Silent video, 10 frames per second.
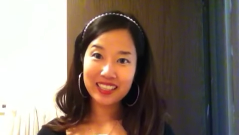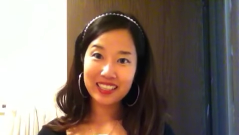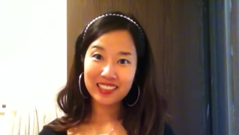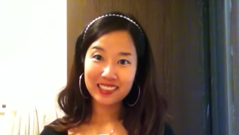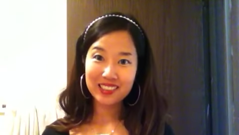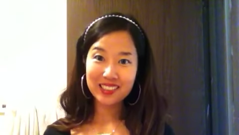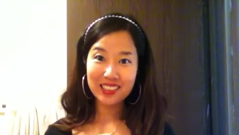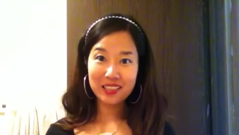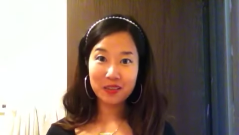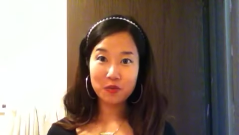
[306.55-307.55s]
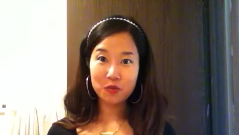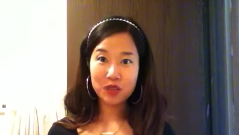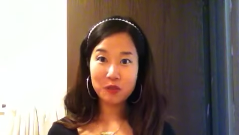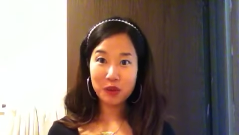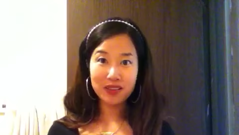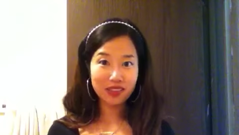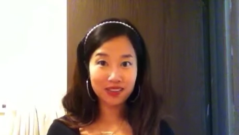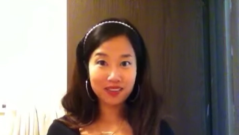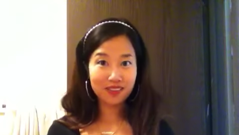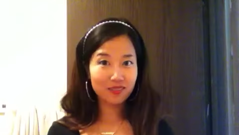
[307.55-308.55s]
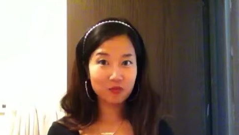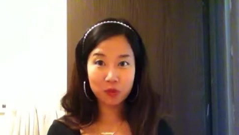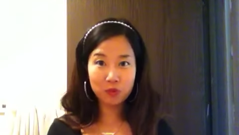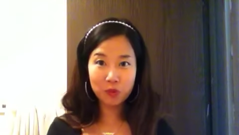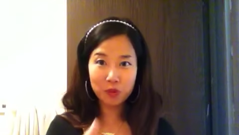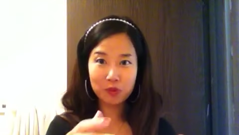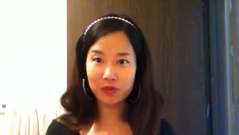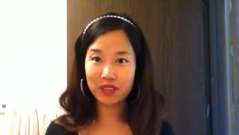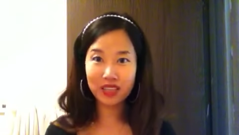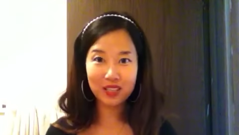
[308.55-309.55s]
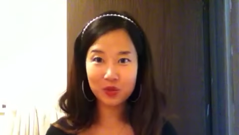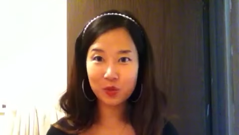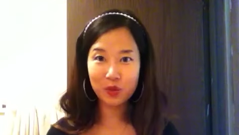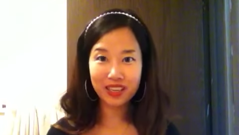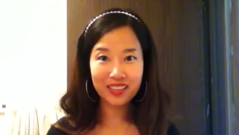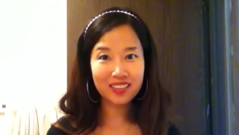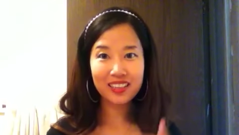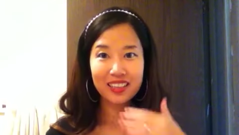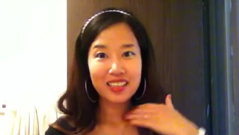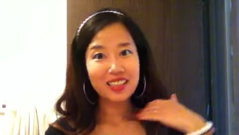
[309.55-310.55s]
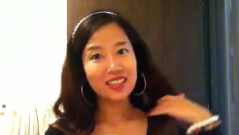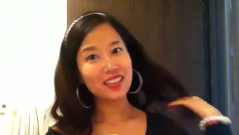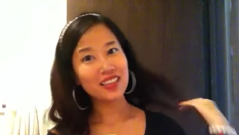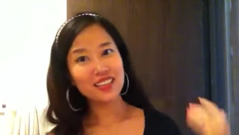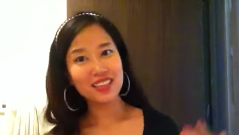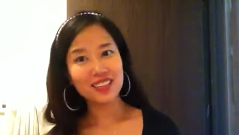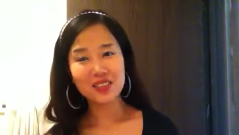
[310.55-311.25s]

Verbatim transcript: you know, it's just getting really big, like boom boom boom each week lately.